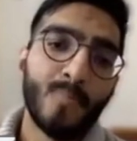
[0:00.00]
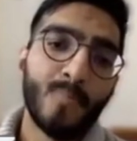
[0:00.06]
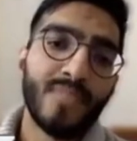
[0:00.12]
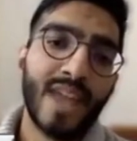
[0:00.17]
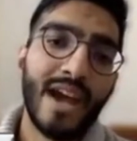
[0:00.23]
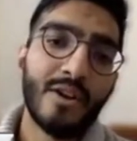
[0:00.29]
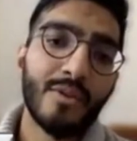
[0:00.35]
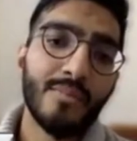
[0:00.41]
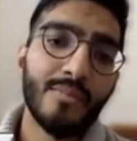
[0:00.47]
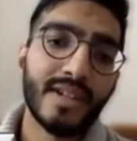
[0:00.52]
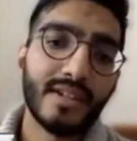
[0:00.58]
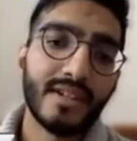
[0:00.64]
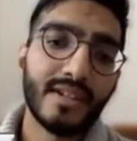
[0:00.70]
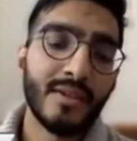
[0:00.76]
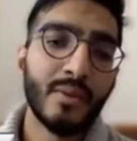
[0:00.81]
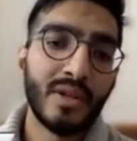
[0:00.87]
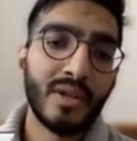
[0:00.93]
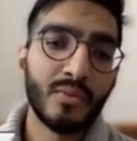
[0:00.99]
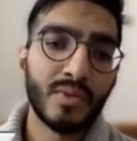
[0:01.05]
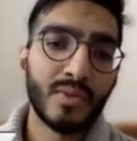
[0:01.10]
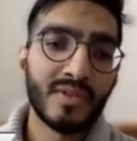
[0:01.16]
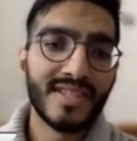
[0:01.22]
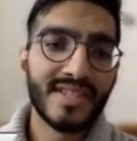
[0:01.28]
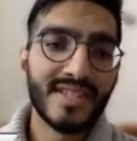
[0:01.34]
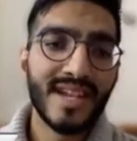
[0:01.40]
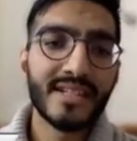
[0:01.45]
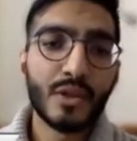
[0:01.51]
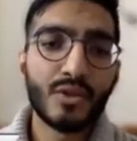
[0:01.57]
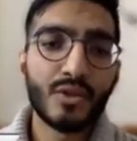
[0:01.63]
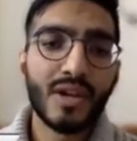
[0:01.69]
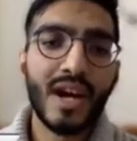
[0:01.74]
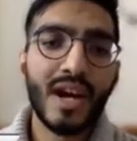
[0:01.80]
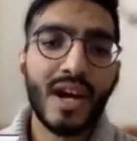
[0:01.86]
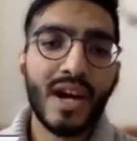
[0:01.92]
Arabic, when we're
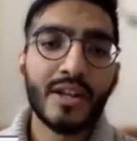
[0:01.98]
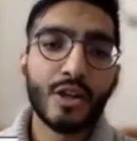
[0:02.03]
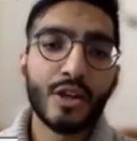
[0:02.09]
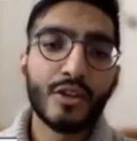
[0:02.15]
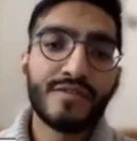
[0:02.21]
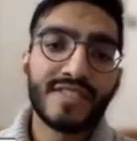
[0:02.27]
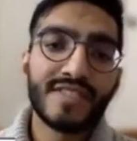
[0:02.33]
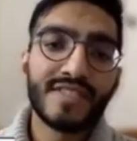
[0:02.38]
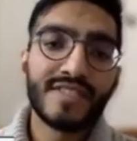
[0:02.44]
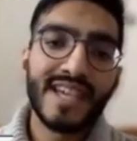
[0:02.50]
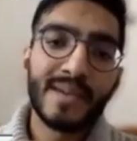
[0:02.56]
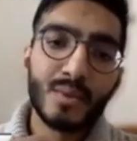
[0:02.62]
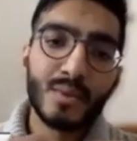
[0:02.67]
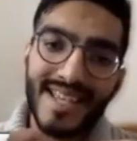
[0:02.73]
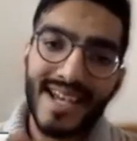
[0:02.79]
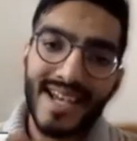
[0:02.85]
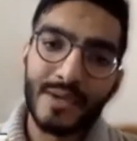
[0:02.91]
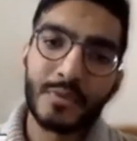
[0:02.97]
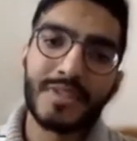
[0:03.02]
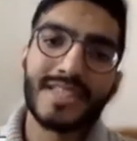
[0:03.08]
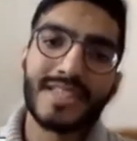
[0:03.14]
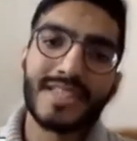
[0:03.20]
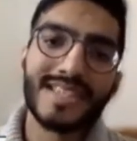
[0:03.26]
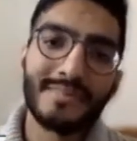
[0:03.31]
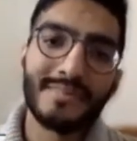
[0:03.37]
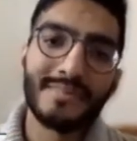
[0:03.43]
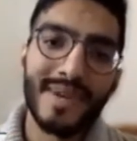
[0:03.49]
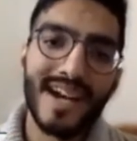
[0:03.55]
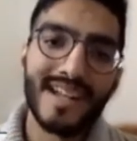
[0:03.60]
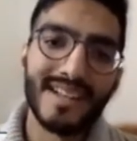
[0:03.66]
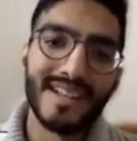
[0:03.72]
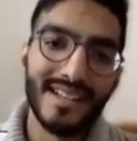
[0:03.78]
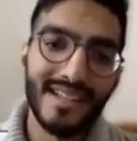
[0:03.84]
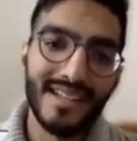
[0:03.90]
reciting, a lot of times we
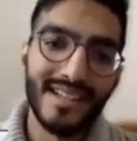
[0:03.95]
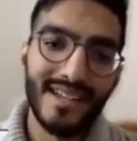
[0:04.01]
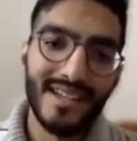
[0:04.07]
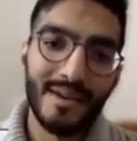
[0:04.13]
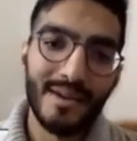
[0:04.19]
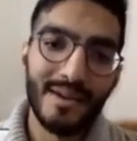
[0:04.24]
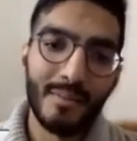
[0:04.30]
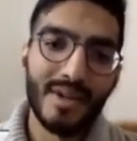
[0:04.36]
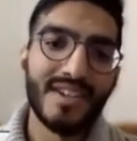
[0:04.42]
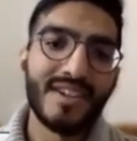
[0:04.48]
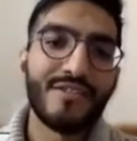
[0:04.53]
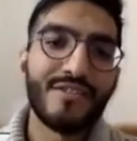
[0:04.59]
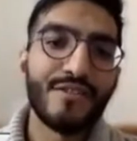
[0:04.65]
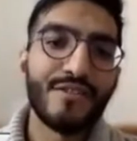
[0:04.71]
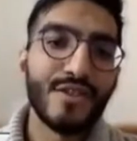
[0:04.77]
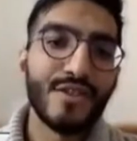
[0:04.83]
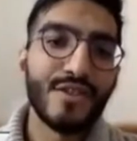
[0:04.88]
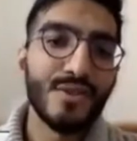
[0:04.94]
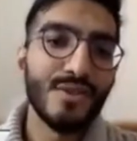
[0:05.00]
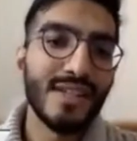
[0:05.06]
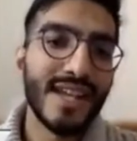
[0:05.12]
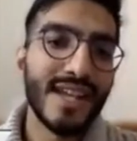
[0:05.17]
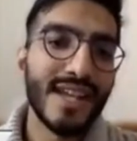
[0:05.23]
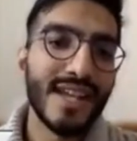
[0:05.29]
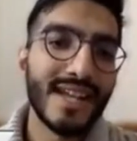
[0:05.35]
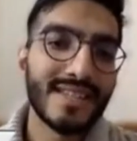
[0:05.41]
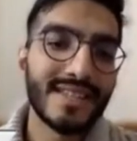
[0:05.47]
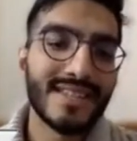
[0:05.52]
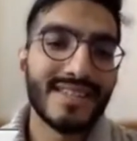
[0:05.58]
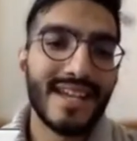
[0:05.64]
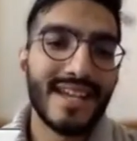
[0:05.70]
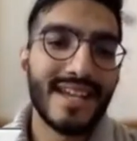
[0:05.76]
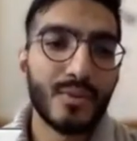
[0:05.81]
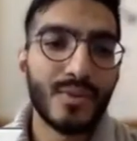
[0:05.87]
recite with a smile. But there are a few
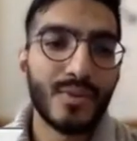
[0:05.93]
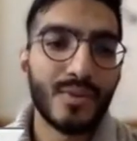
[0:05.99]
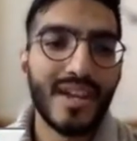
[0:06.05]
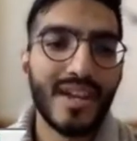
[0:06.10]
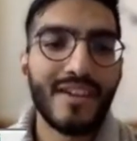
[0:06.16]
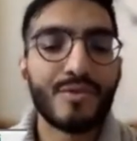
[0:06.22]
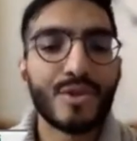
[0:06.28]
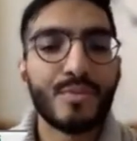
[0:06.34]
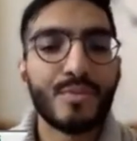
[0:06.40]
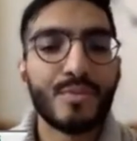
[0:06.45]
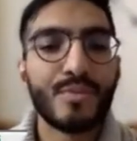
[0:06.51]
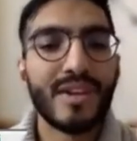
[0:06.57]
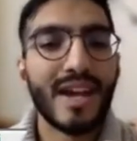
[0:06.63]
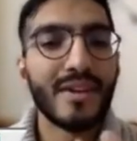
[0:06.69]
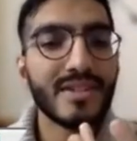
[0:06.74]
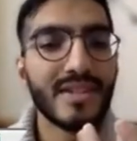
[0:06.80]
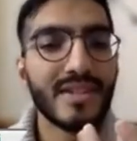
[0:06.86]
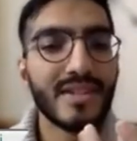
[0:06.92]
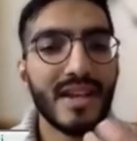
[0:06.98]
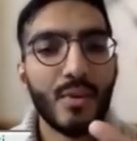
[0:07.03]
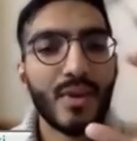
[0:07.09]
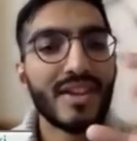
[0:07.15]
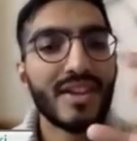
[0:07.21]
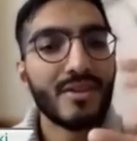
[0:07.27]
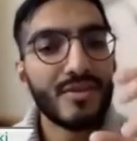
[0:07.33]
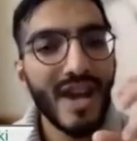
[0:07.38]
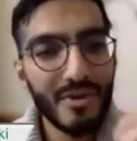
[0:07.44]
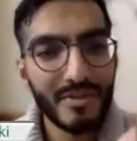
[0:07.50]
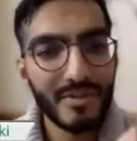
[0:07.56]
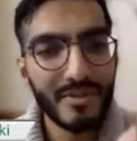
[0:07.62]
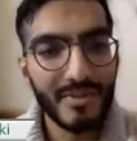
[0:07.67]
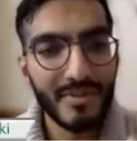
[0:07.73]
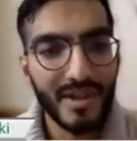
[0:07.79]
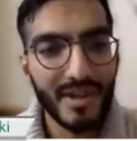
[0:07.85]
letters that we have to with a
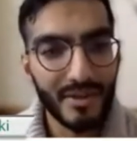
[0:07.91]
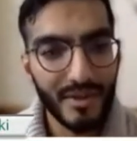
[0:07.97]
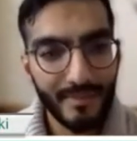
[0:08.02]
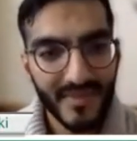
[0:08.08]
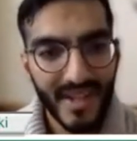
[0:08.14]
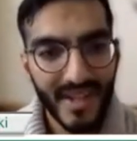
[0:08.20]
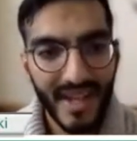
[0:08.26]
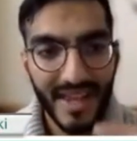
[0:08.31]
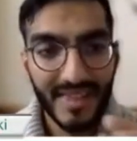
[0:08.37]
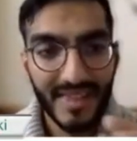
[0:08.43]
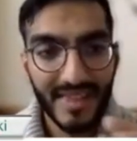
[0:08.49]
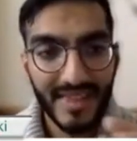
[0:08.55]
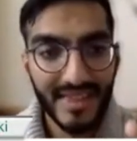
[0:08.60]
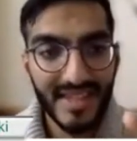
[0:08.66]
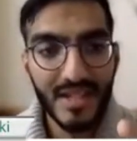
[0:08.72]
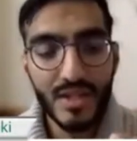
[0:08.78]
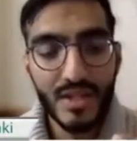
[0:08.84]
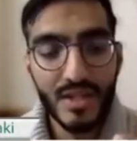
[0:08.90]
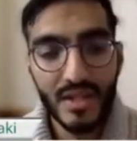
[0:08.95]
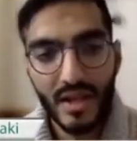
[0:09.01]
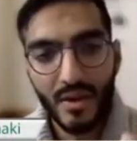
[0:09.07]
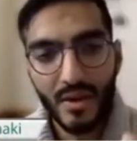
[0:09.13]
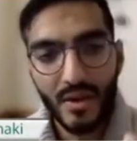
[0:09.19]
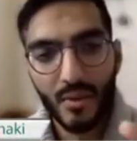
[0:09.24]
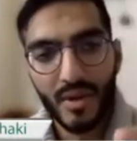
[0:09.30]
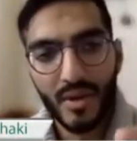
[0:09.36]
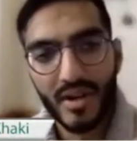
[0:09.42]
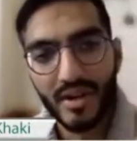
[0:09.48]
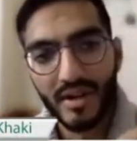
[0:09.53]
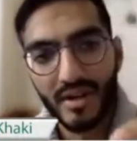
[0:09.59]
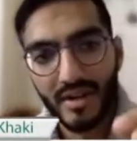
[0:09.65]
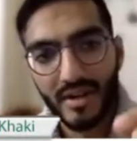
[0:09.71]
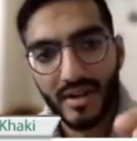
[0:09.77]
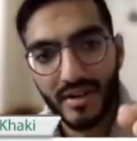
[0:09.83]
rounder mouth. And these
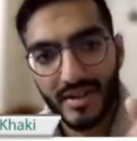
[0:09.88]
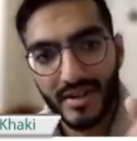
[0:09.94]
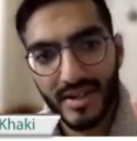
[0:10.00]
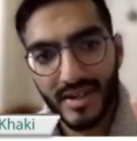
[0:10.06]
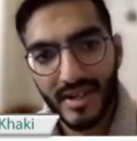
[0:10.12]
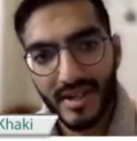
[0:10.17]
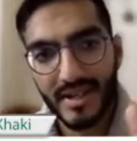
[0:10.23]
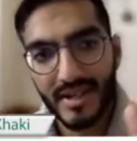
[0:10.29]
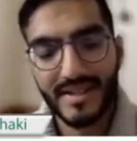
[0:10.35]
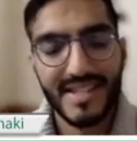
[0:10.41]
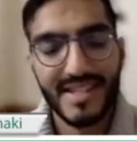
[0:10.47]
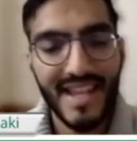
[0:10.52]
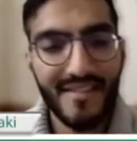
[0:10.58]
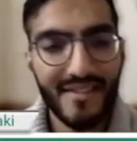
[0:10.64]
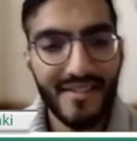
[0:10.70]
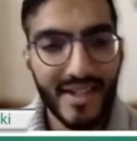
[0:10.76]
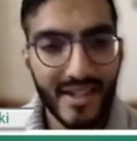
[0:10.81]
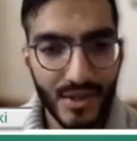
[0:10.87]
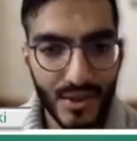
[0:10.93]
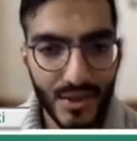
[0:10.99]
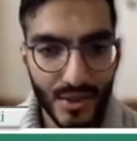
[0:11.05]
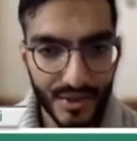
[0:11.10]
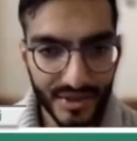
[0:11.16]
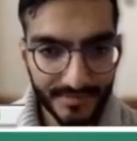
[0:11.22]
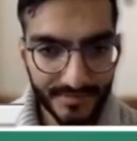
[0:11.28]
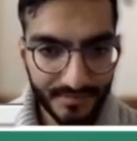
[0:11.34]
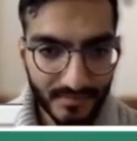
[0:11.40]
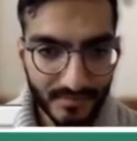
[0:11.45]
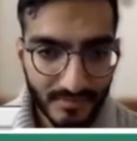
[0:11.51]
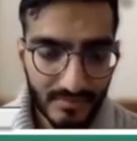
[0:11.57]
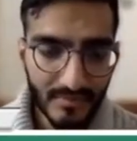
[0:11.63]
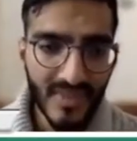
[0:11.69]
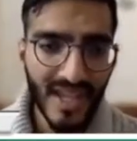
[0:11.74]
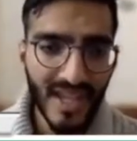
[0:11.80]
were 7 in total.
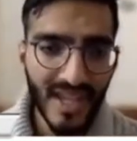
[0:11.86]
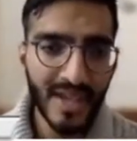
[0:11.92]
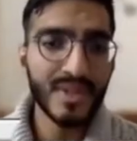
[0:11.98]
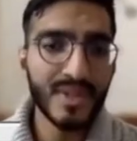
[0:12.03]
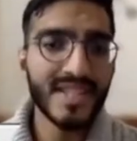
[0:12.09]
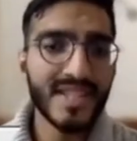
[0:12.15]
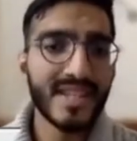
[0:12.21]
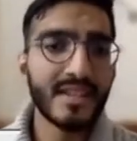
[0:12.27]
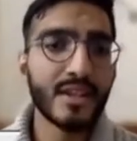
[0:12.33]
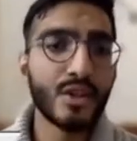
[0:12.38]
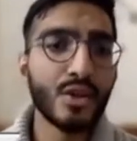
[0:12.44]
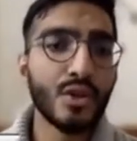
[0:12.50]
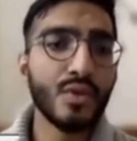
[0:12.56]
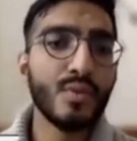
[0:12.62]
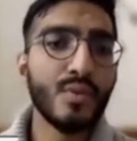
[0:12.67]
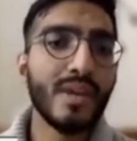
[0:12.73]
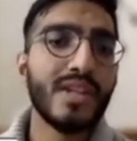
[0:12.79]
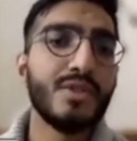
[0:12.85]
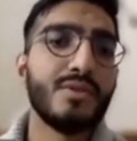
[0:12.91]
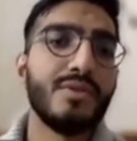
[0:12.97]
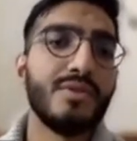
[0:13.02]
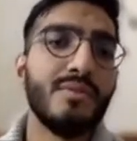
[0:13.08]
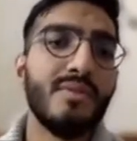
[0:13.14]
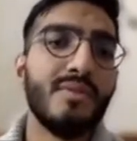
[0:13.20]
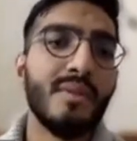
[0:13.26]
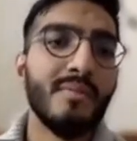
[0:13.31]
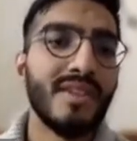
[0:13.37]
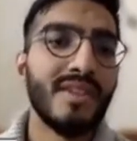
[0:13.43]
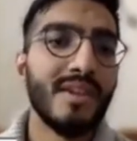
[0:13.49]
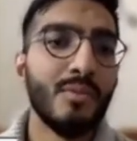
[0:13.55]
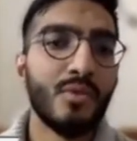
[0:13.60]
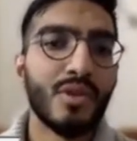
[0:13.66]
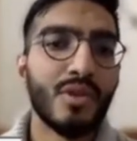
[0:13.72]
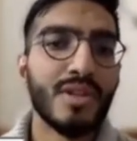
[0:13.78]
And we said a good way to
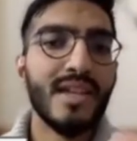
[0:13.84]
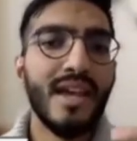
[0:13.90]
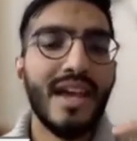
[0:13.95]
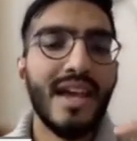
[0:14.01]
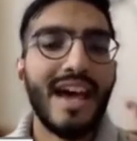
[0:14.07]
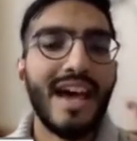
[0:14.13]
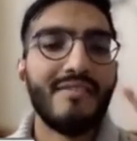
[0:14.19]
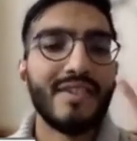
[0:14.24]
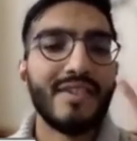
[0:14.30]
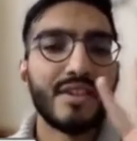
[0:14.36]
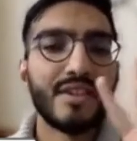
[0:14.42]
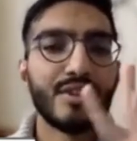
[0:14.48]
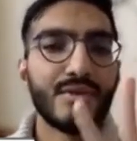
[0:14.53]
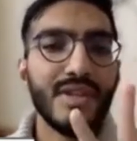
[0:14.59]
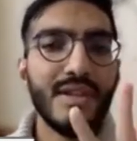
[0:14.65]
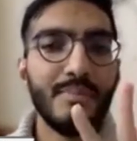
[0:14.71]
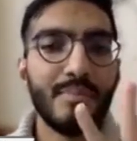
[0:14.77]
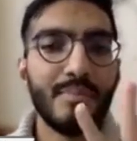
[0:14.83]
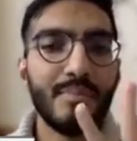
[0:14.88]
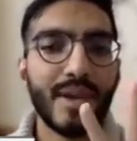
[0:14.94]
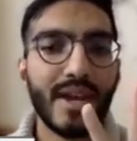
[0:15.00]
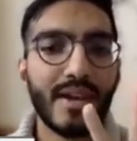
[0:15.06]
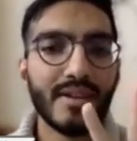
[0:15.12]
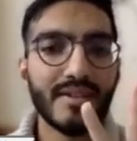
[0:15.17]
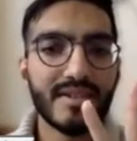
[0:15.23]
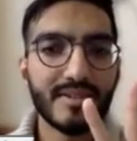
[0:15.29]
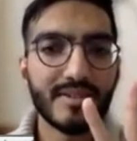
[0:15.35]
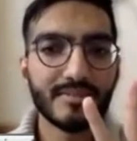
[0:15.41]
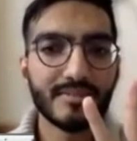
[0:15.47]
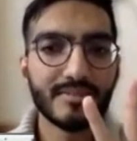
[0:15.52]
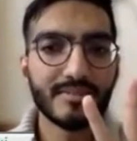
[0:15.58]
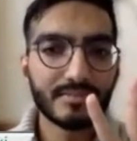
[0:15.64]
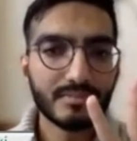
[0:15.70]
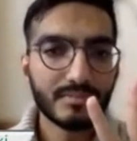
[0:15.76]
remember them was having 3 pairs